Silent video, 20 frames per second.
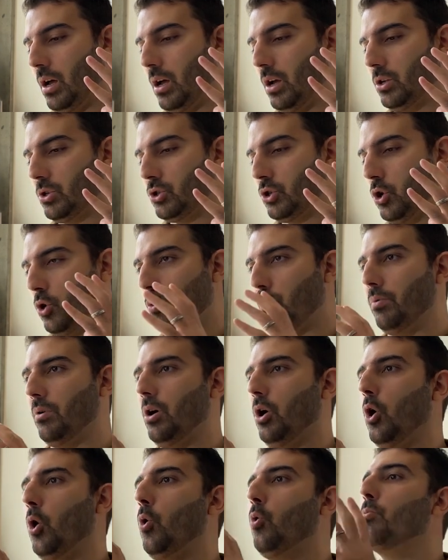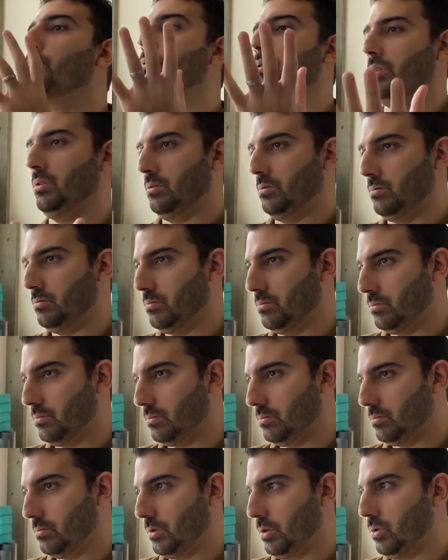scope open
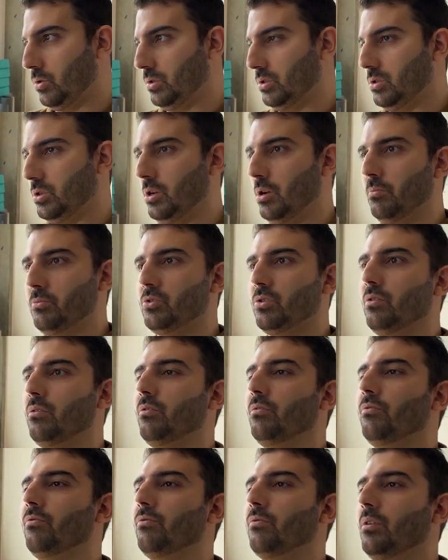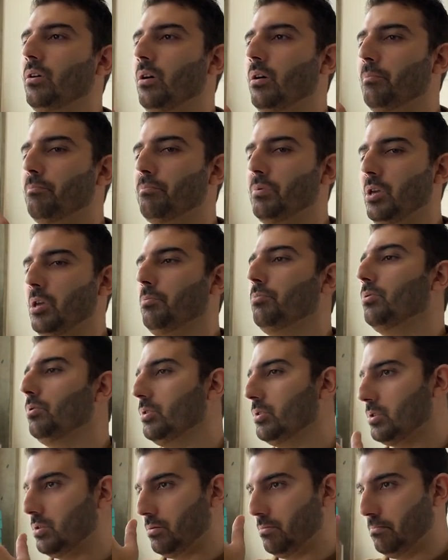in terms of
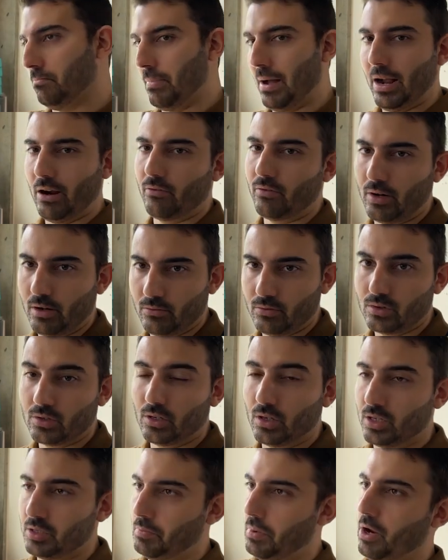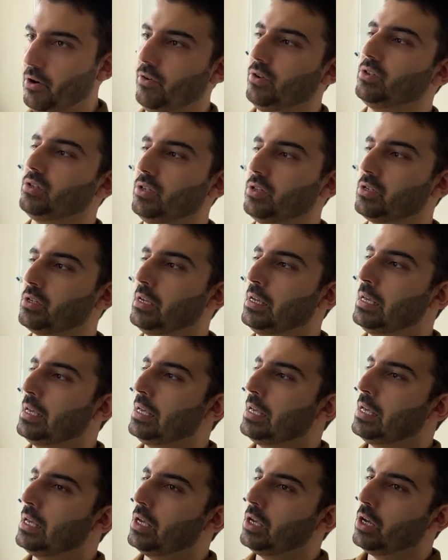people's backgrounds, experiences.
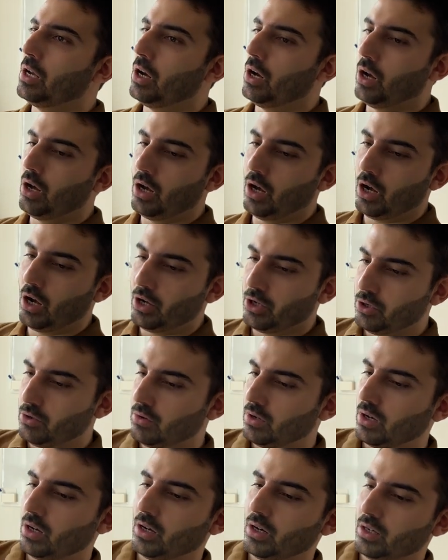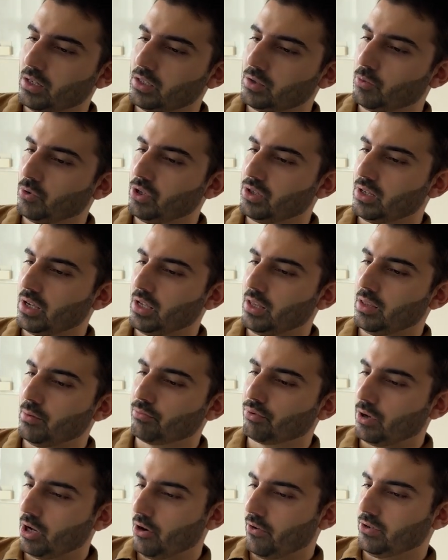Are you guys, would you say the
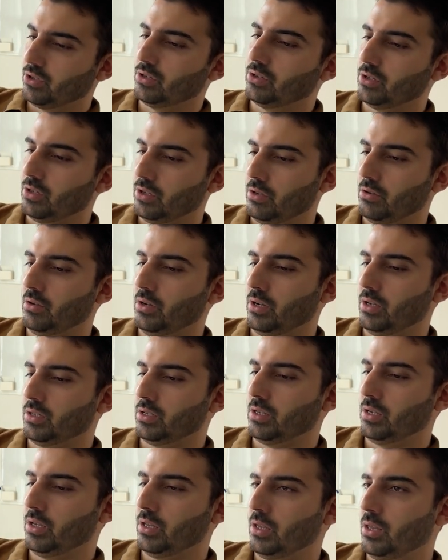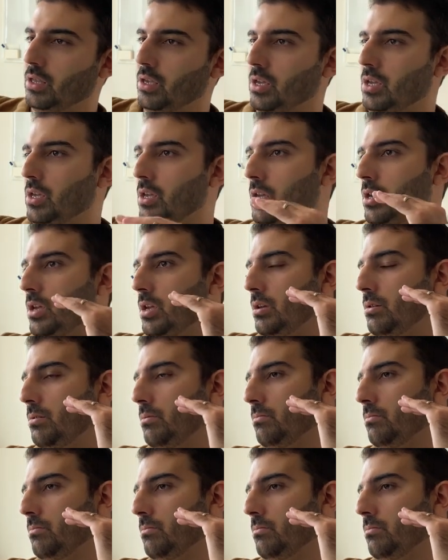priority to you guys, the